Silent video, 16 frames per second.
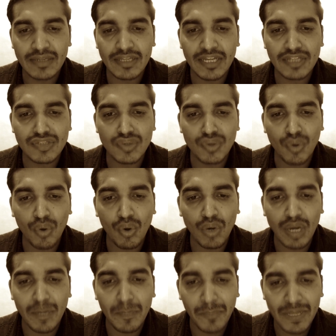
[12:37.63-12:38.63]
There is no
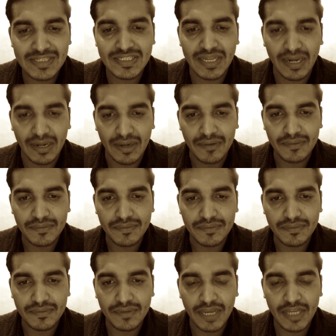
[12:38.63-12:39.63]
compulsion,
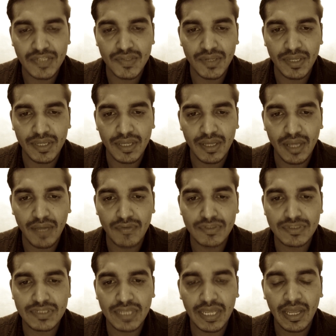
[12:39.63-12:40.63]
actually, I
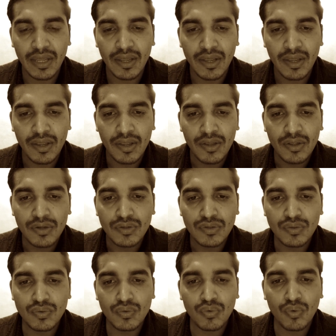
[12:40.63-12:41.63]
would say,
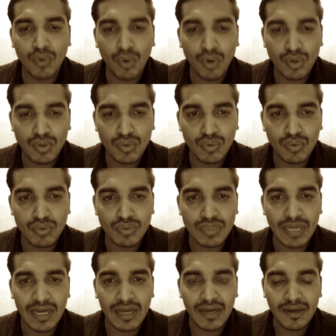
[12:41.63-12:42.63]
to go to
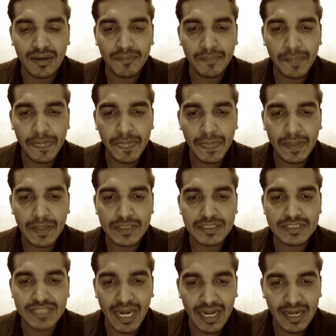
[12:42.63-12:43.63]
the
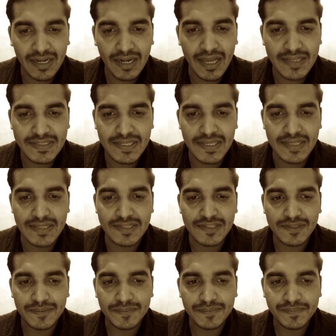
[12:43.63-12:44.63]
child
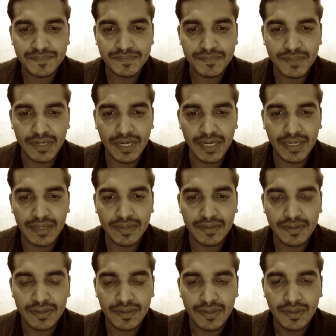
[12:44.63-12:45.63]
classes, right,
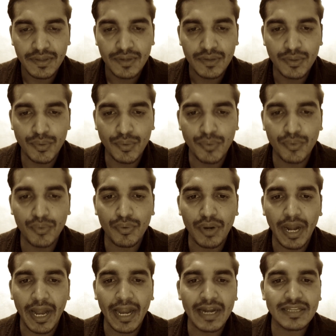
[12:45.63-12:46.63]
to
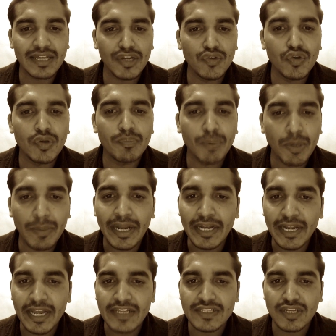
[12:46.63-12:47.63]
add the new
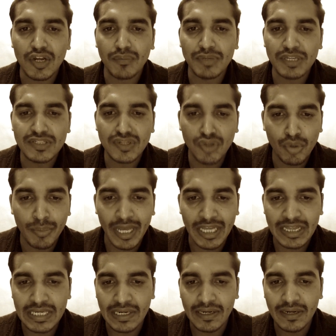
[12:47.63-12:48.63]
implementation of this new
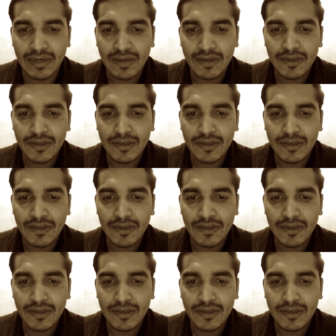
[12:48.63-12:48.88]
method.